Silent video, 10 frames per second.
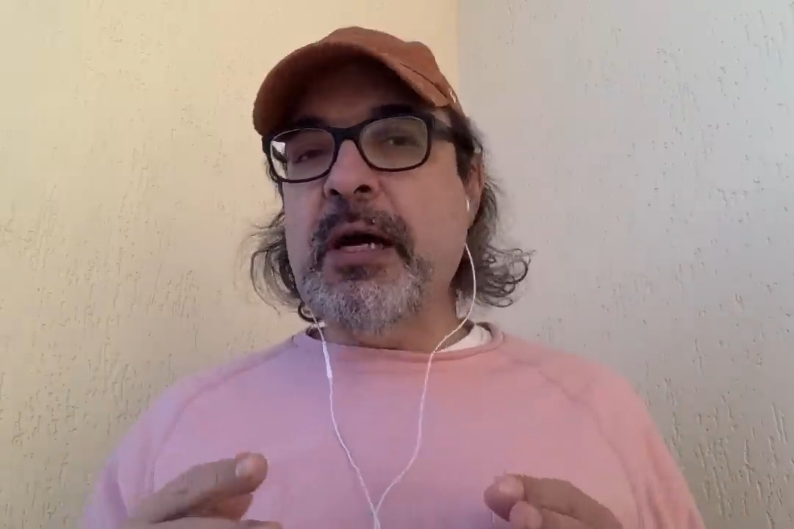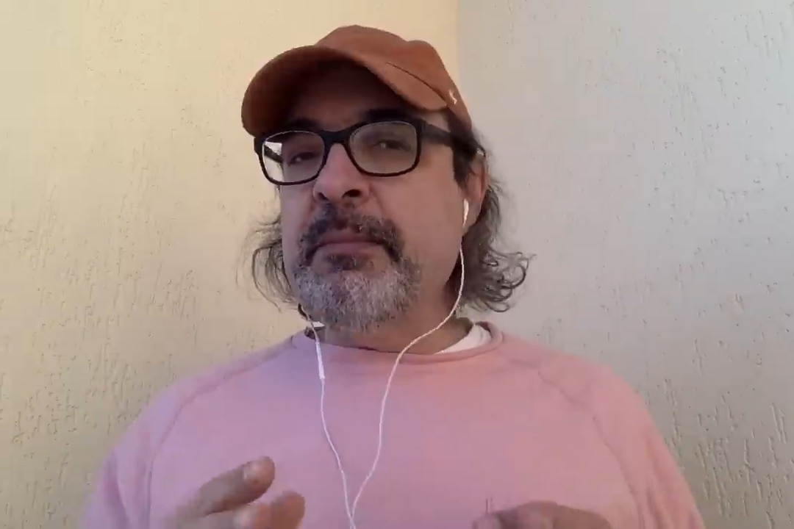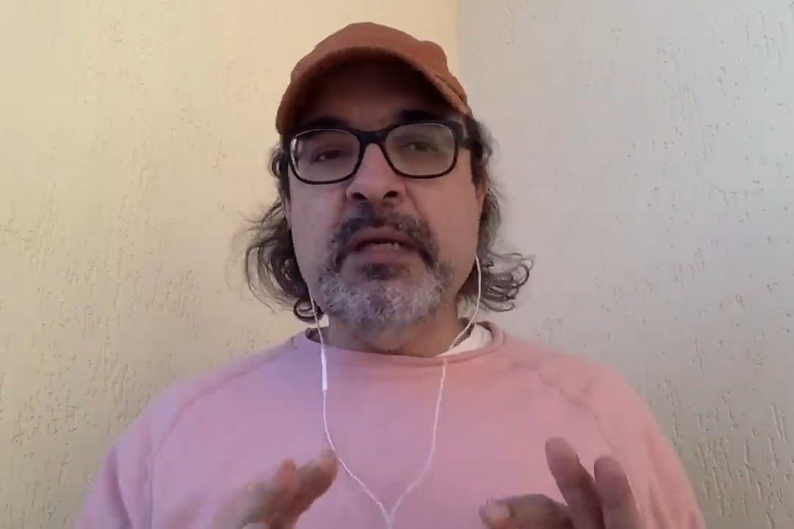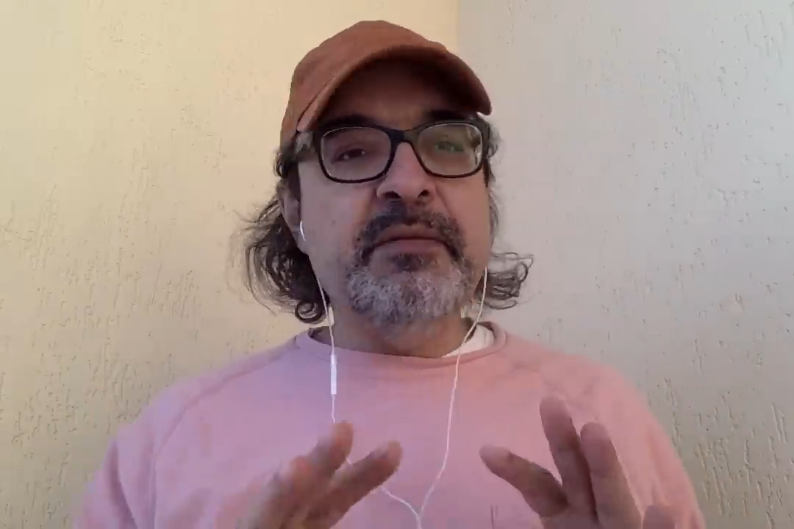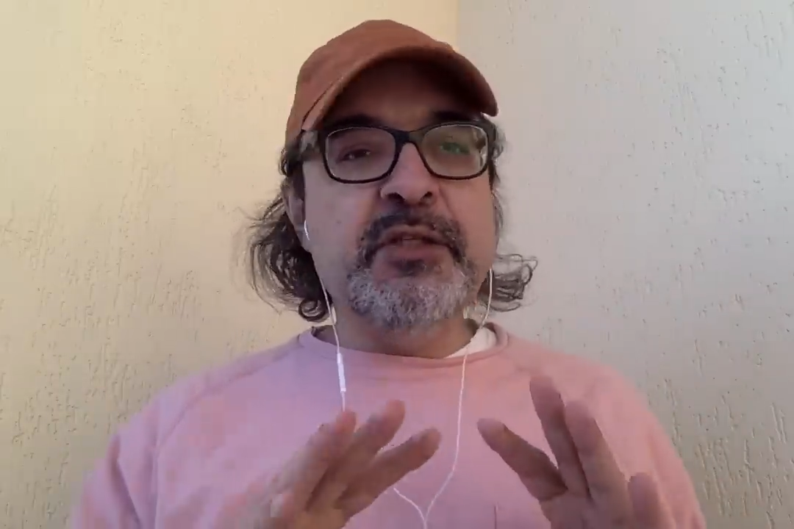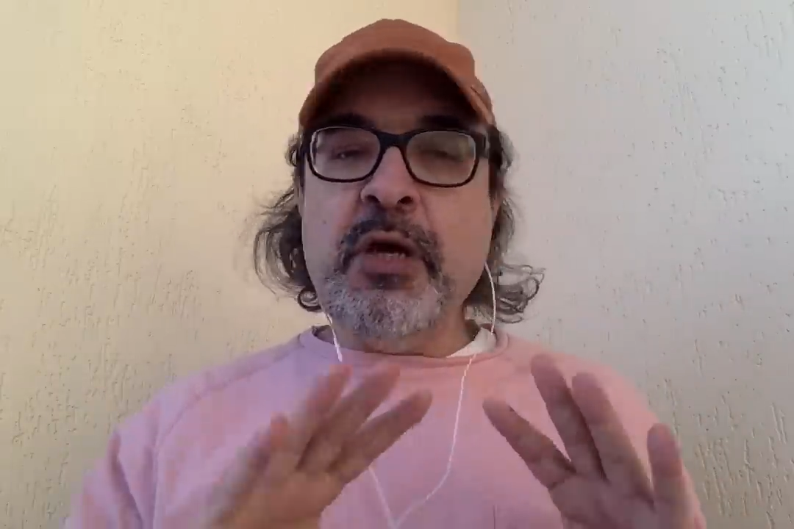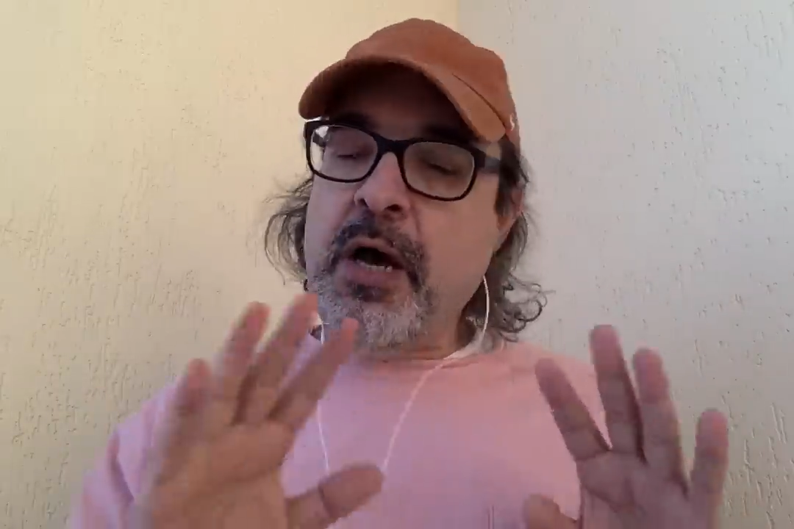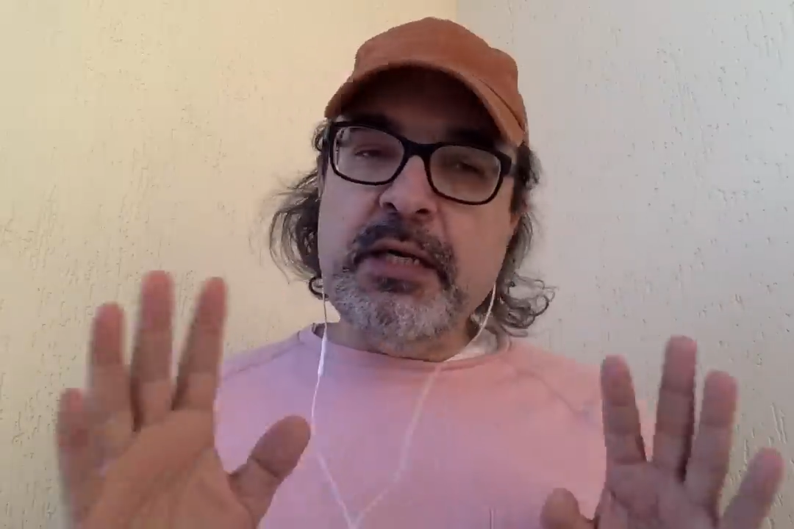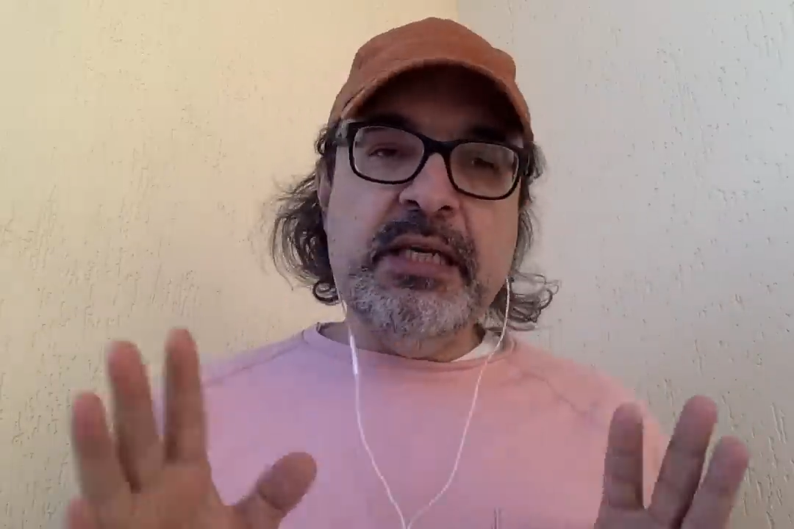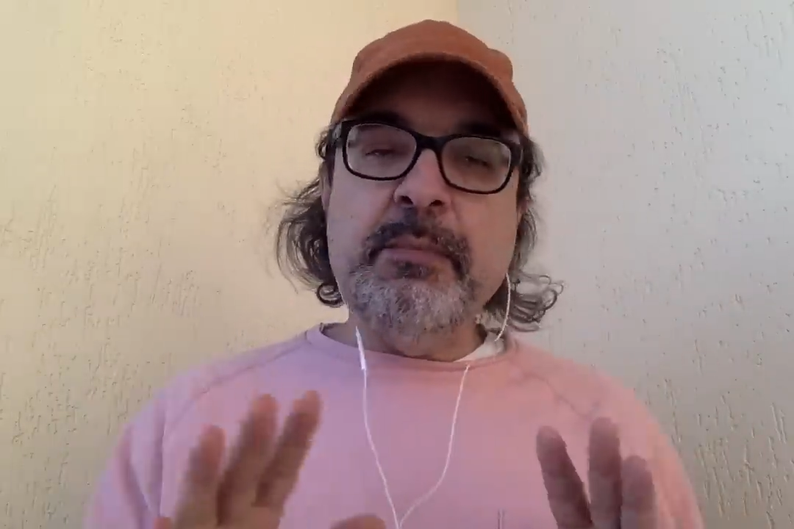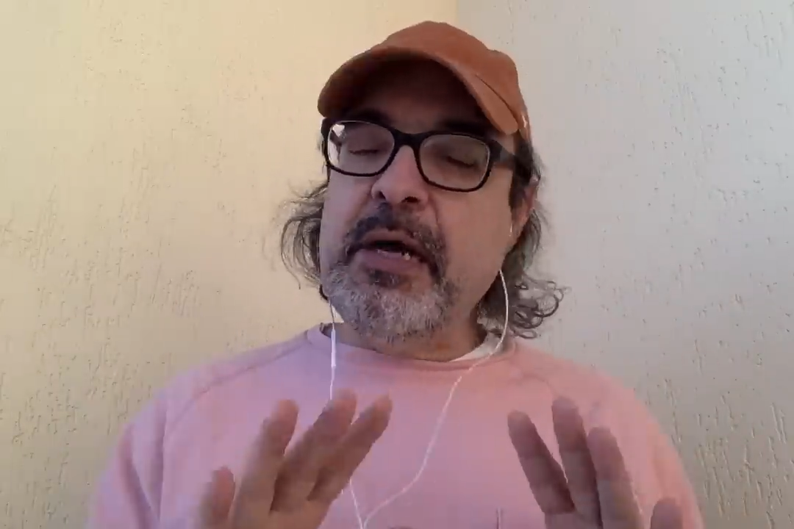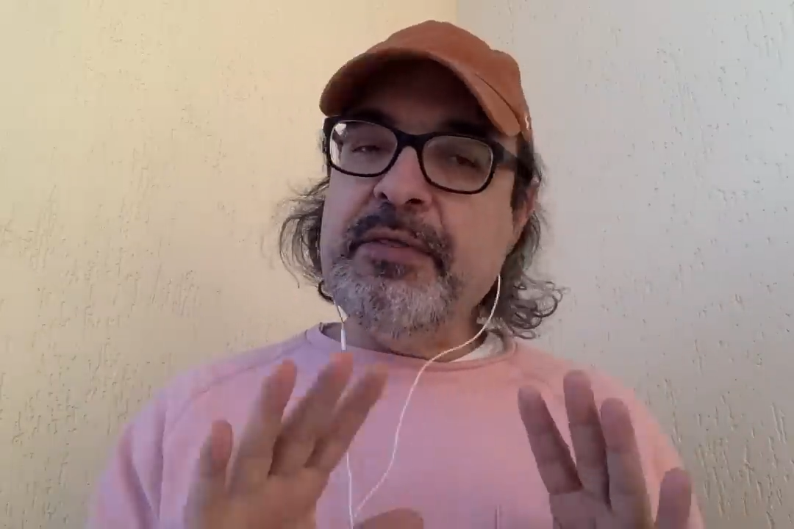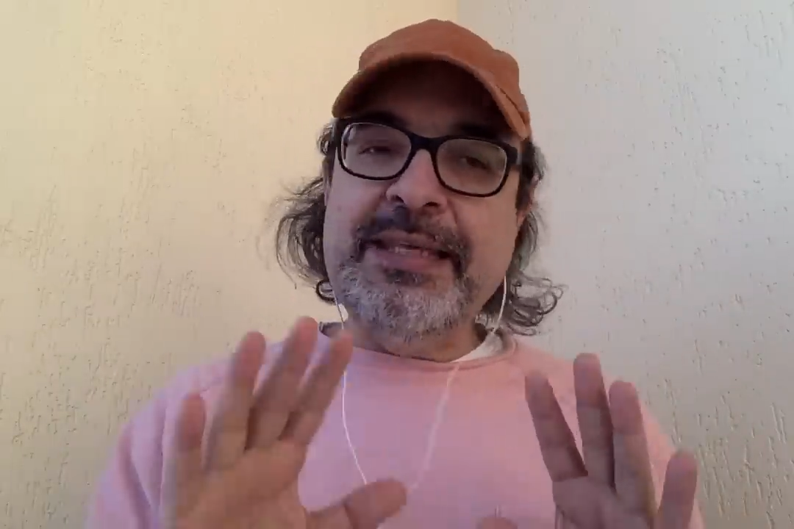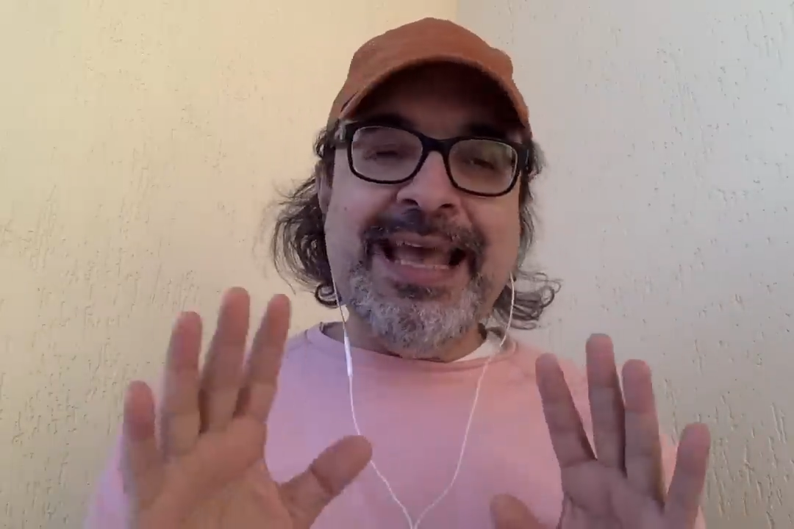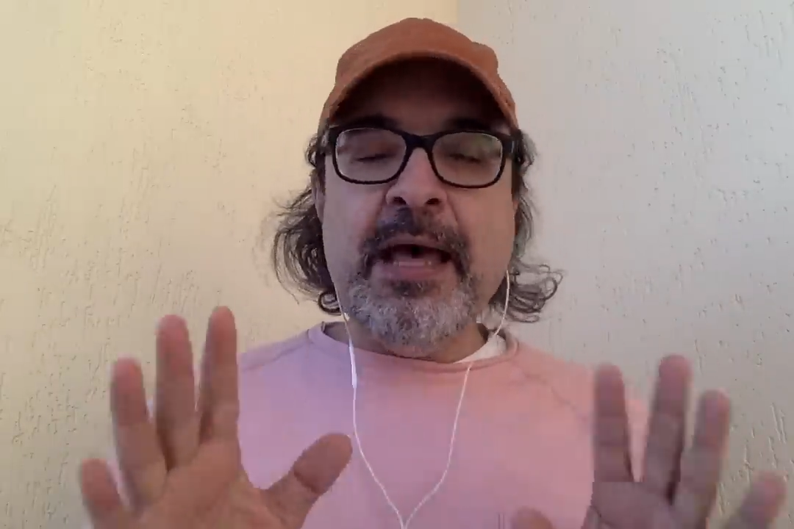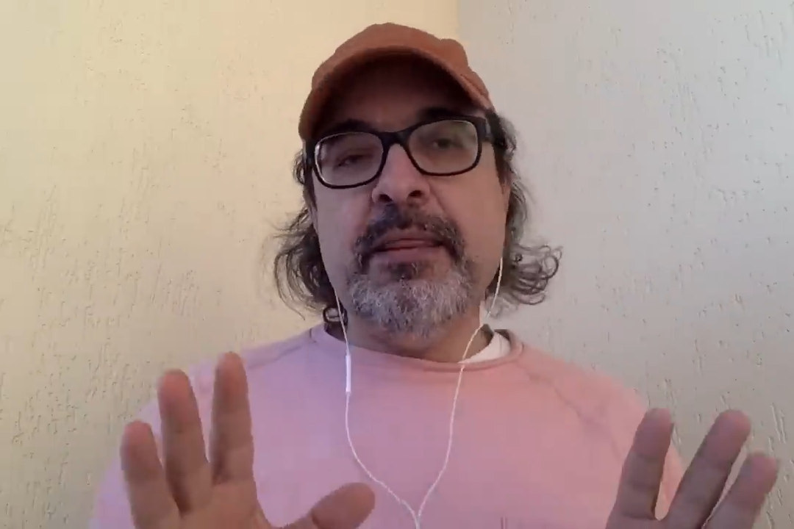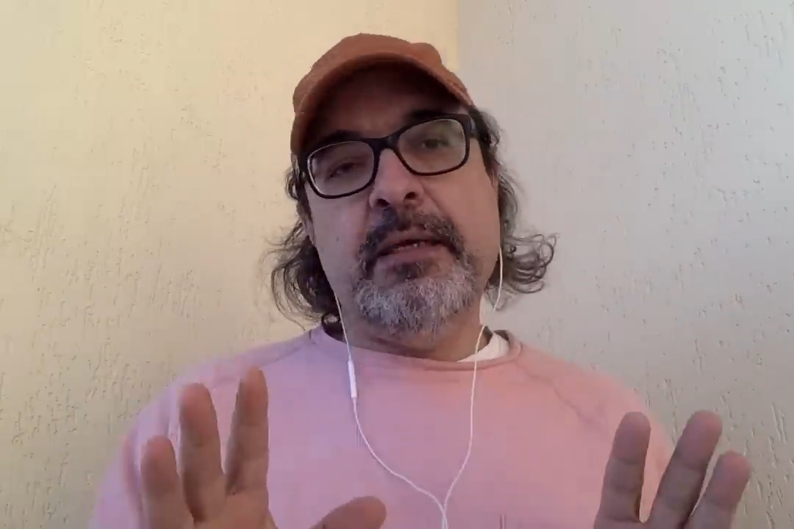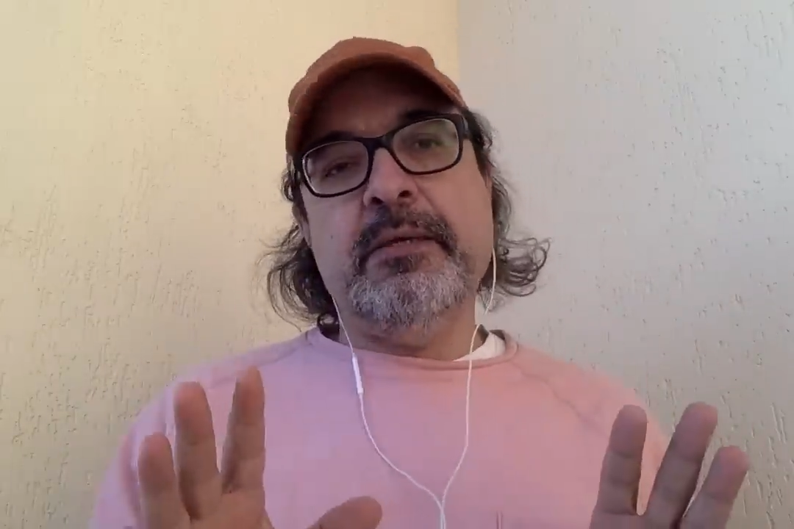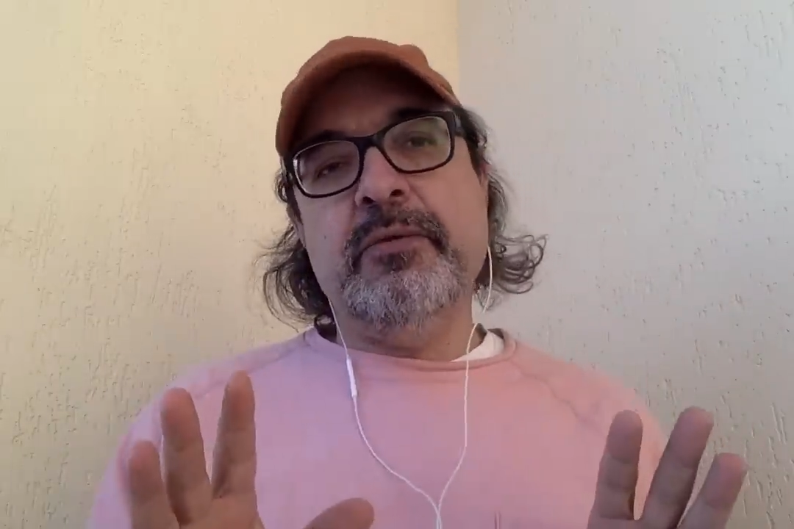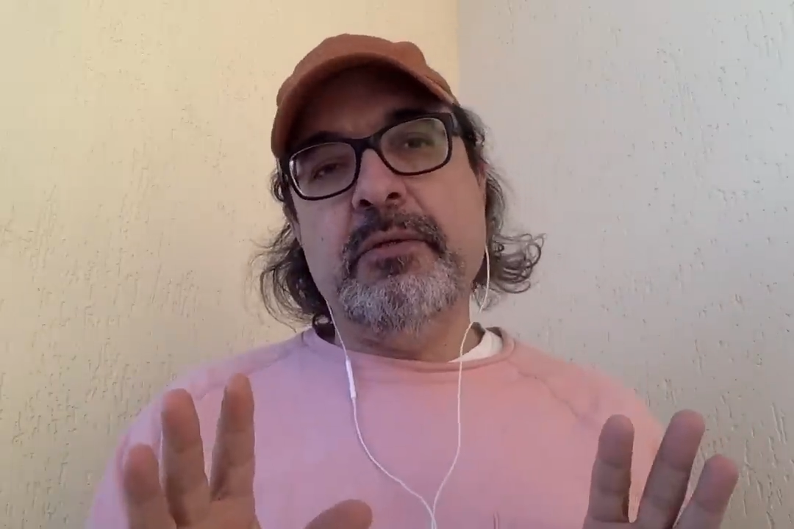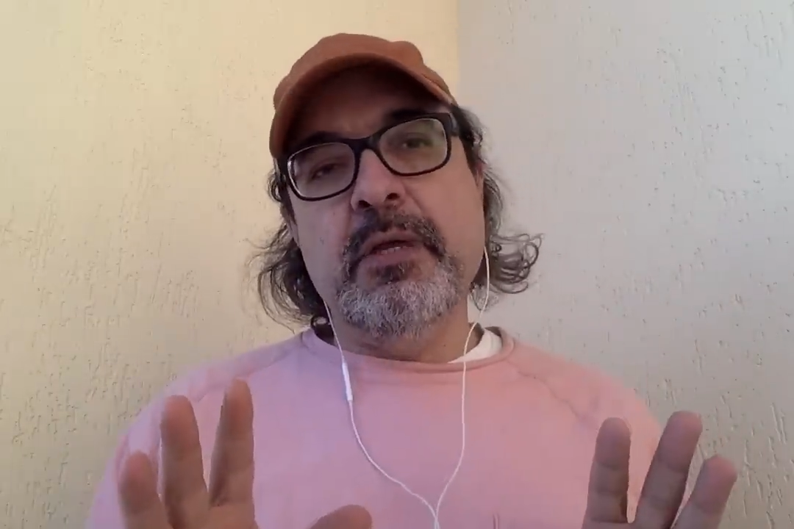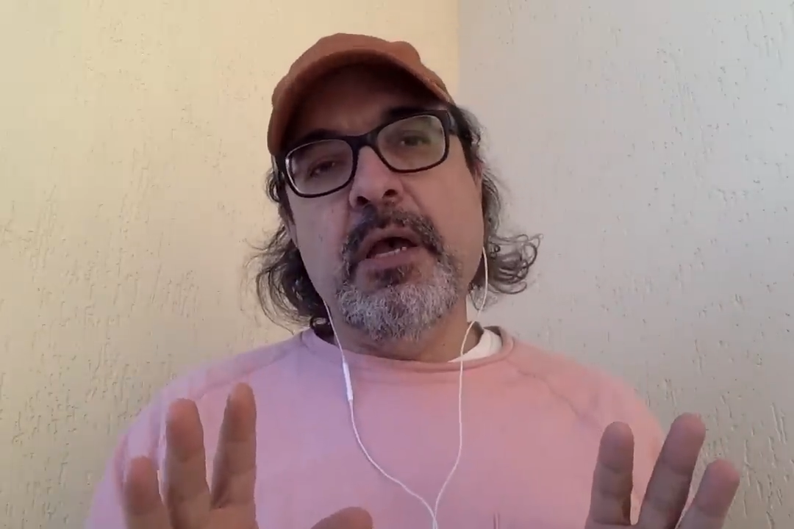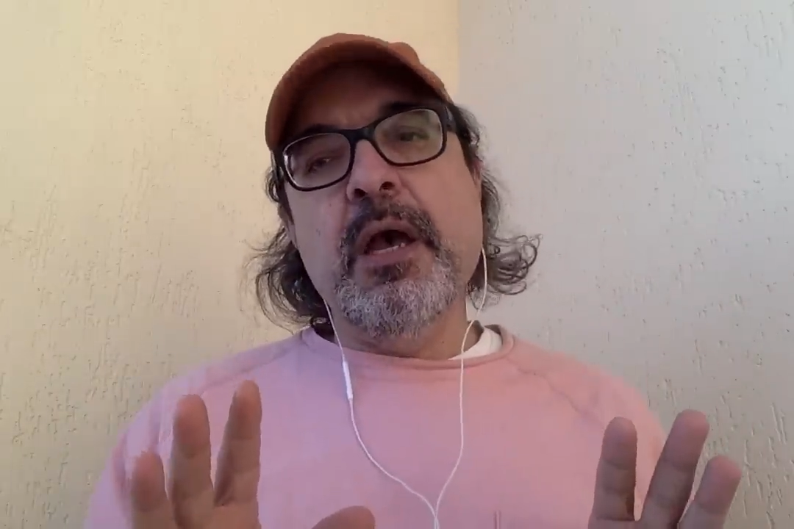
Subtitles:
I'm not even talking about the ethics